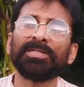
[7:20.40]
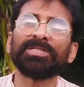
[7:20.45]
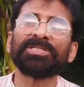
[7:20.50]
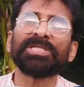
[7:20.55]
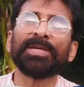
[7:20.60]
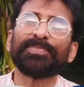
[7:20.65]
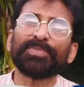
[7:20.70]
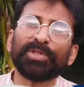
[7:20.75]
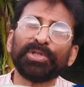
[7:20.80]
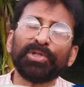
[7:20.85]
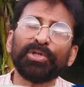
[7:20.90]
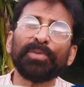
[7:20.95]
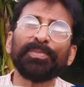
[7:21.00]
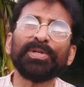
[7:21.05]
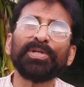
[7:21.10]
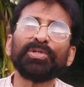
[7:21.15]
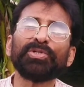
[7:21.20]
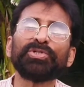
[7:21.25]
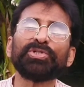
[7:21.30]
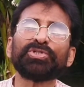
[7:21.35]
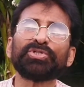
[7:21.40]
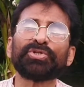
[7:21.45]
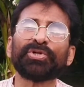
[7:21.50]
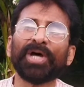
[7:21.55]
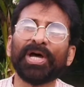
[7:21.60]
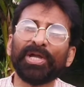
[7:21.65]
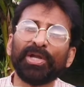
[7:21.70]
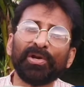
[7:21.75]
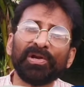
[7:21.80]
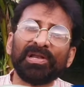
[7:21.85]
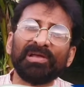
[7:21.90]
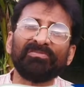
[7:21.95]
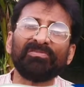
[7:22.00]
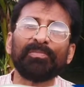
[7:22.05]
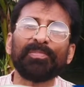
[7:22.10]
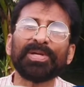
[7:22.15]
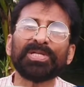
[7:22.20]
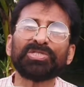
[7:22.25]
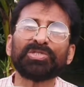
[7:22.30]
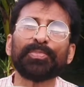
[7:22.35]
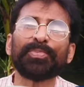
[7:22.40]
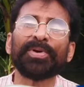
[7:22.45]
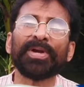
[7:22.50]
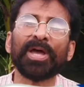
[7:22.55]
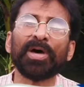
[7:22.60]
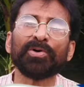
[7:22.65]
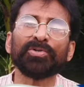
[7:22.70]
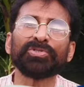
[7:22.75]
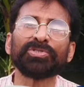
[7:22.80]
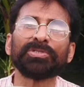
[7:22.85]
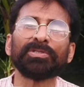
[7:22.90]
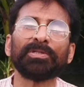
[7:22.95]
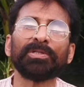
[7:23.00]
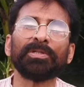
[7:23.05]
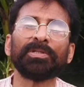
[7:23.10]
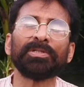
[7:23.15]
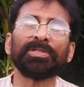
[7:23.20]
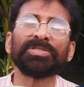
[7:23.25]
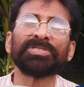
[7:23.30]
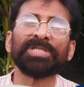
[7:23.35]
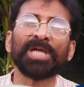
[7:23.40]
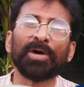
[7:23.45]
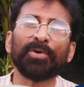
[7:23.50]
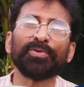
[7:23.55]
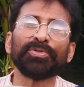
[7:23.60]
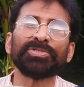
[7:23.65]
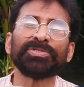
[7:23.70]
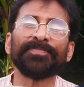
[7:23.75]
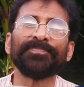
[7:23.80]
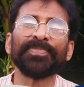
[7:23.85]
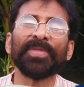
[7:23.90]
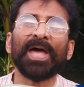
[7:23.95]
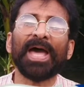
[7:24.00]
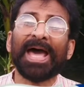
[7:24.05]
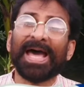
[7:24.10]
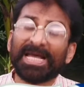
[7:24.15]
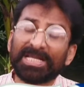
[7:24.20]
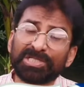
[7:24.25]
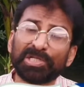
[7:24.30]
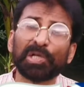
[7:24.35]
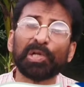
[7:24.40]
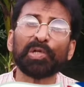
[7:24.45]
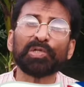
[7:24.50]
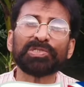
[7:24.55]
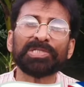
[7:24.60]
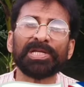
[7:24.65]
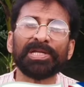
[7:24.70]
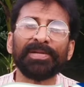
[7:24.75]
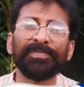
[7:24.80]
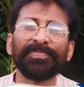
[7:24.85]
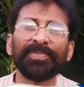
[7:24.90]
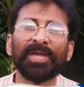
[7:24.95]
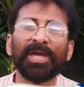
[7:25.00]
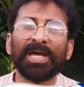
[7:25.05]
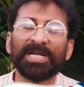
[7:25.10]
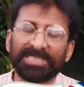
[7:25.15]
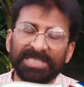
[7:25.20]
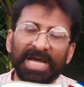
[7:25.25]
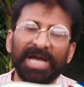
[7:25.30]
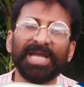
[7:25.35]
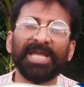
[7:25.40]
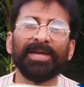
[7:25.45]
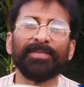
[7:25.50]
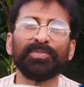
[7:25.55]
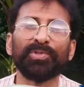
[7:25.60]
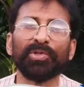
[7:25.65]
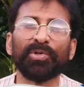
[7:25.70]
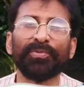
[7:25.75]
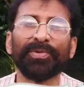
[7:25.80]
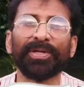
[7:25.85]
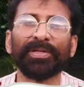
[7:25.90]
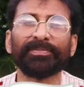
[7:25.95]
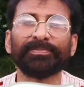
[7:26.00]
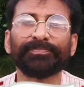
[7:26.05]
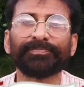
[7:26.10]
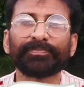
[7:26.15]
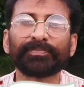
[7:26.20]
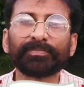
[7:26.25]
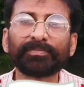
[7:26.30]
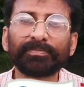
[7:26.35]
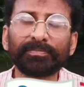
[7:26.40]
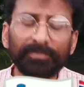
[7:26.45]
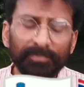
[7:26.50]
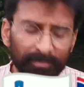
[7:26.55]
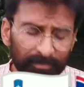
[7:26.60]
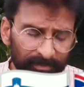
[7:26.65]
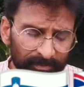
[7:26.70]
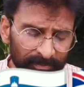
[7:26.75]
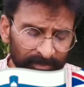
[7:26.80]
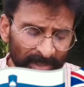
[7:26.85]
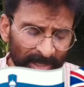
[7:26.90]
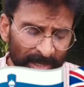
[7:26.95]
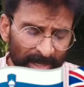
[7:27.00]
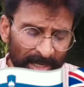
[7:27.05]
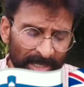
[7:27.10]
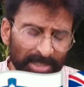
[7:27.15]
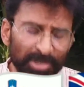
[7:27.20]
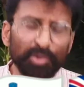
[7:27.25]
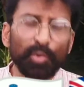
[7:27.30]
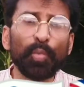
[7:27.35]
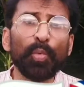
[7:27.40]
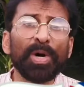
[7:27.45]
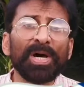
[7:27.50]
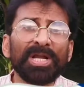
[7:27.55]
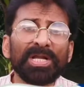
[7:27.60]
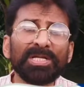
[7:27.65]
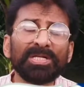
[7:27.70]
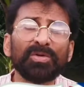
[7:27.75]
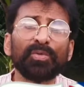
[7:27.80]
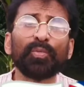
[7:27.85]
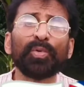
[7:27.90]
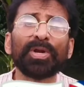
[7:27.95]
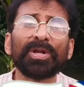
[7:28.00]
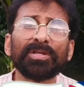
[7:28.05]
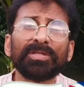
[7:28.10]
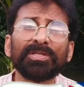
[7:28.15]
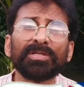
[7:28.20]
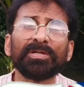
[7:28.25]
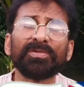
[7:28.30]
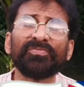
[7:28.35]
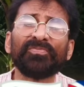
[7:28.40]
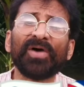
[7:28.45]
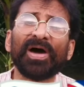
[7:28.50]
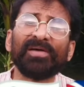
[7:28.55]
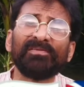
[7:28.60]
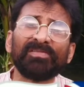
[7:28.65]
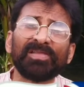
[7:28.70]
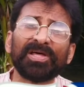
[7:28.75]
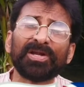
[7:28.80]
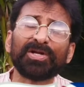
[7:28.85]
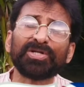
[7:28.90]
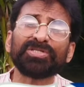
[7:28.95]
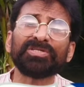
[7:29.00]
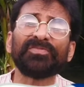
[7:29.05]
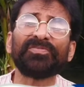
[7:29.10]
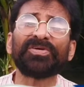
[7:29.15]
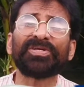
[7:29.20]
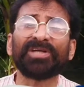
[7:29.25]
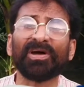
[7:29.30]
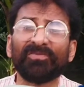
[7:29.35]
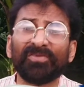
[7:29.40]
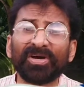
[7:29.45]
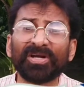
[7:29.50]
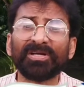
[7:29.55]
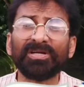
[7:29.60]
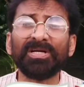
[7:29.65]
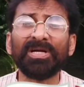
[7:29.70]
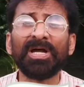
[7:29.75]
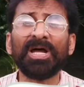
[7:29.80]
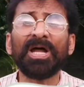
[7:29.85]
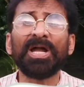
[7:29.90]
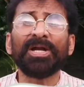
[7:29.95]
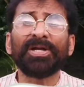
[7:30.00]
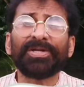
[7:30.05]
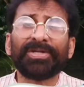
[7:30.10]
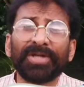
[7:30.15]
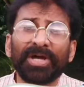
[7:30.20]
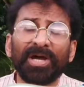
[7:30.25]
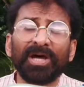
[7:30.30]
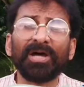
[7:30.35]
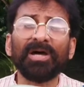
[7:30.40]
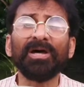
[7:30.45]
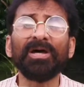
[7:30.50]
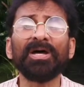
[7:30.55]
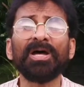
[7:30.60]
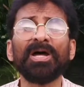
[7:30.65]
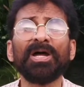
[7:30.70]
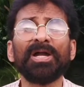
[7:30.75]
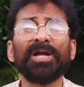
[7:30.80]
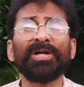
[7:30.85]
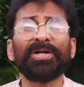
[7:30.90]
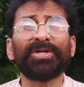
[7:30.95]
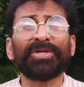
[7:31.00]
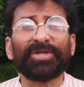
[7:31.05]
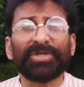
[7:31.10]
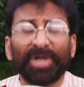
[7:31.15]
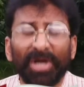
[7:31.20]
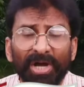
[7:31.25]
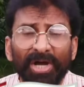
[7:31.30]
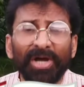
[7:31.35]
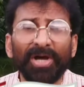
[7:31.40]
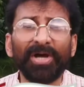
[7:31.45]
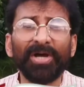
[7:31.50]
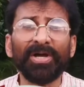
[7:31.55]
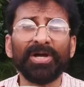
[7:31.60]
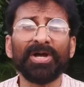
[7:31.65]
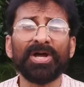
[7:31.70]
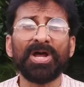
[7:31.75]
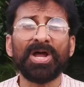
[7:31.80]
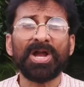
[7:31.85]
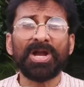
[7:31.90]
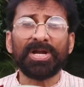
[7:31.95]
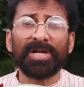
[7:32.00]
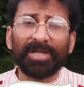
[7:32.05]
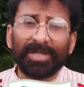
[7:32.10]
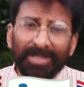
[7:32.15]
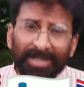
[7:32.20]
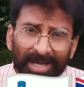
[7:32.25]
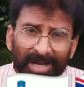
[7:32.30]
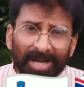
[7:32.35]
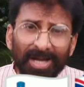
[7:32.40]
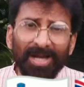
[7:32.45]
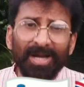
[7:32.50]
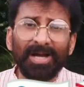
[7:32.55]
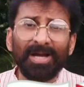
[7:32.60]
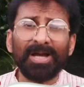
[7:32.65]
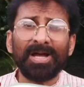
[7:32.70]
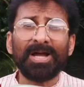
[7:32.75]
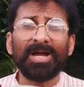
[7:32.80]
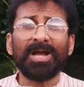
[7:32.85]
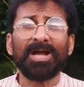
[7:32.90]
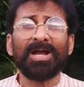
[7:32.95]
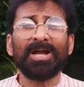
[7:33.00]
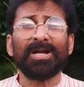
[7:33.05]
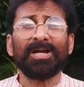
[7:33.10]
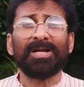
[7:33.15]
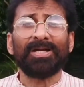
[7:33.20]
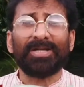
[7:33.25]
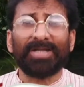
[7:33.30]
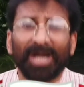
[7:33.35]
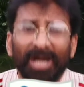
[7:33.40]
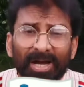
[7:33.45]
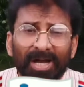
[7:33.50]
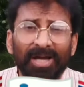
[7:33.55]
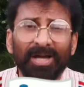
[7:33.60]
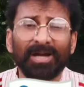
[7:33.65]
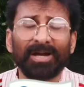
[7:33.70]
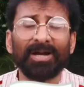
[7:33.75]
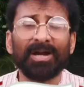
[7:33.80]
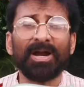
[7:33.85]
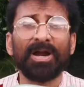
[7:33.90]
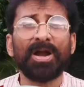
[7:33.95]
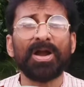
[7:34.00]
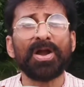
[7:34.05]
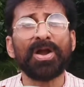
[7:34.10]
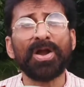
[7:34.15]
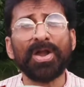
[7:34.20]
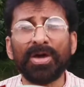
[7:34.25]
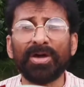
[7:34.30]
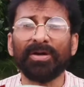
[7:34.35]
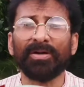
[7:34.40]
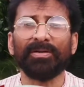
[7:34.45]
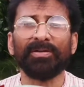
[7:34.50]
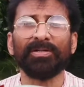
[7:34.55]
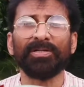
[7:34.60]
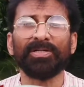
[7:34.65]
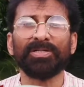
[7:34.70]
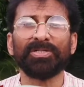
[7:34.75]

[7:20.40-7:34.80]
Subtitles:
it's up to you. I mean, you just try your level best to pronounce the sounds as closely as I am doing. So what are the 5 letters of tavarg? Ta, tha, da, dha, na.